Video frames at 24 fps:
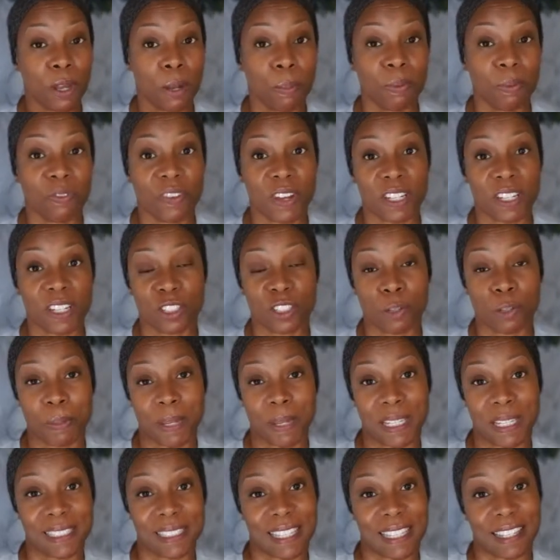professional
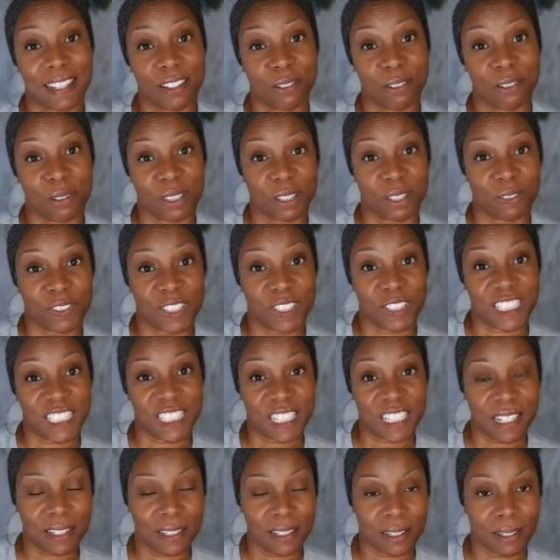based in Northern
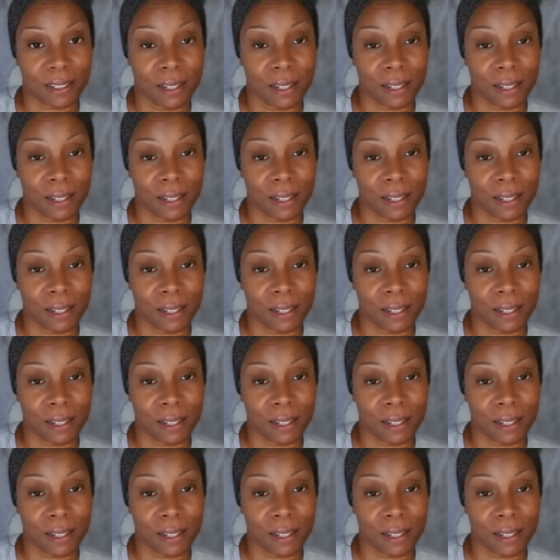Virginia.